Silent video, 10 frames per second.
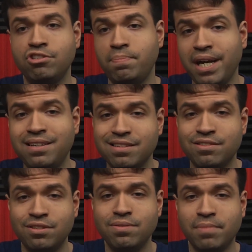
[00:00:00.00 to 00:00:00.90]
Japan
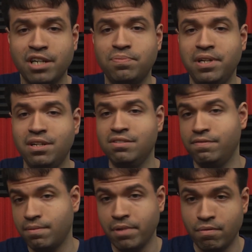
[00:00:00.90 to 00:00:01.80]
doesn't do much because of
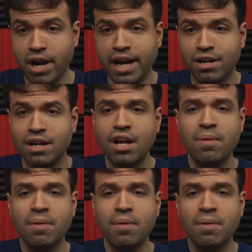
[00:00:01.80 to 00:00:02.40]
Kamen Rider,